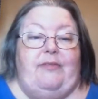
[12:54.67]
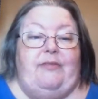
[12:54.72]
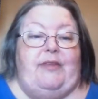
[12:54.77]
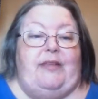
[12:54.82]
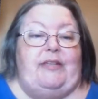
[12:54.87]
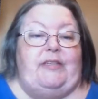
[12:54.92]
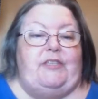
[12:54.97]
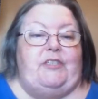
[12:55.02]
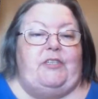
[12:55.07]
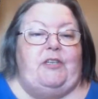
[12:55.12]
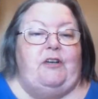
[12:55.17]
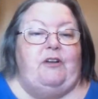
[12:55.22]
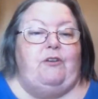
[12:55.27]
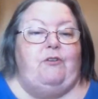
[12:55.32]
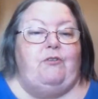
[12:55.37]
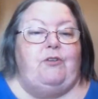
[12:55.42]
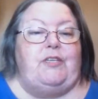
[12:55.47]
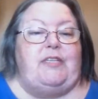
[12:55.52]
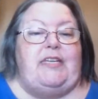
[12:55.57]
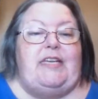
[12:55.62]
then sunk
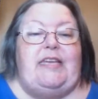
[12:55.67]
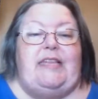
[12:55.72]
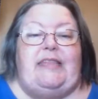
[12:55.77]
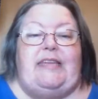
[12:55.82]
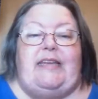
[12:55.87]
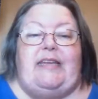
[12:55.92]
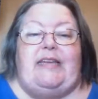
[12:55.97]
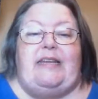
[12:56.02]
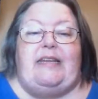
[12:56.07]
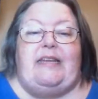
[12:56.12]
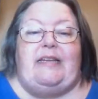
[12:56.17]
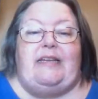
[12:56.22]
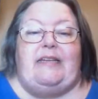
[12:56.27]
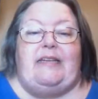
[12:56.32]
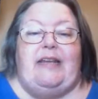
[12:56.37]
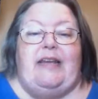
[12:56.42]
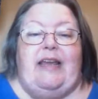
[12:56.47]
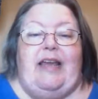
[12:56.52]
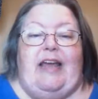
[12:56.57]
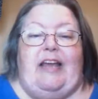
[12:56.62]
her teeth in it
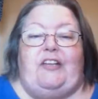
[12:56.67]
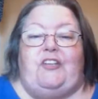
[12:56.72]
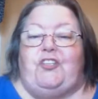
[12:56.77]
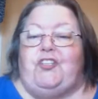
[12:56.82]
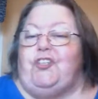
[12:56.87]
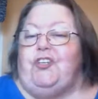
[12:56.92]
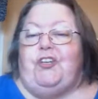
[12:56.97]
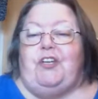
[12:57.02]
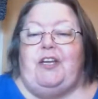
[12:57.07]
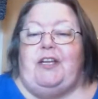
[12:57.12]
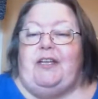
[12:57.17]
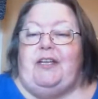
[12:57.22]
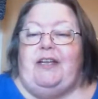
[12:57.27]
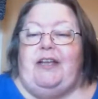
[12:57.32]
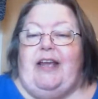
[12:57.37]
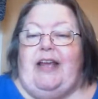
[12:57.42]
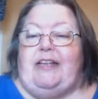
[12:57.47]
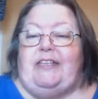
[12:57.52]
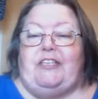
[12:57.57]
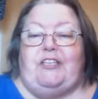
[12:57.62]
and shook it
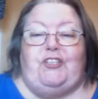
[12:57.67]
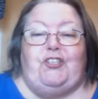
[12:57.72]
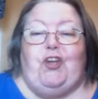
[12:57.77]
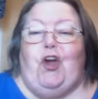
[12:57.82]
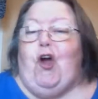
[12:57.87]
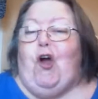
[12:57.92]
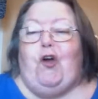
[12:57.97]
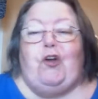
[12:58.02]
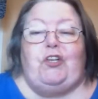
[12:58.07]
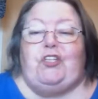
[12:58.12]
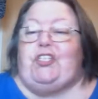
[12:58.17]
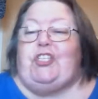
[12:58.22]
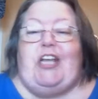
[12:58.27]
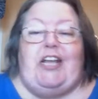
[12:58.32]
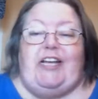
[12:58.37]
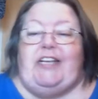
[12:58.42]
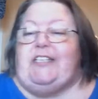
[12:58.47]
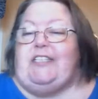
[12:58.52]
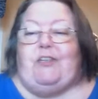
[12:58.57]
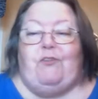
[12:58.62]
as a dog
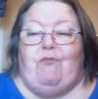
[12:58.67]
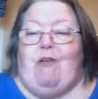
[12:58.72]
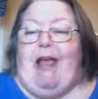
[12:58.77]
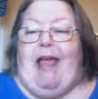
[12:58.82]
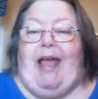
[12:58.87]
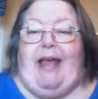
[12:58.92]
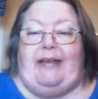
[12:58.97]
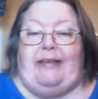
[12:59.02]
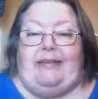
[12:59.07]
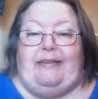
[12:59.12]
shakes a rat.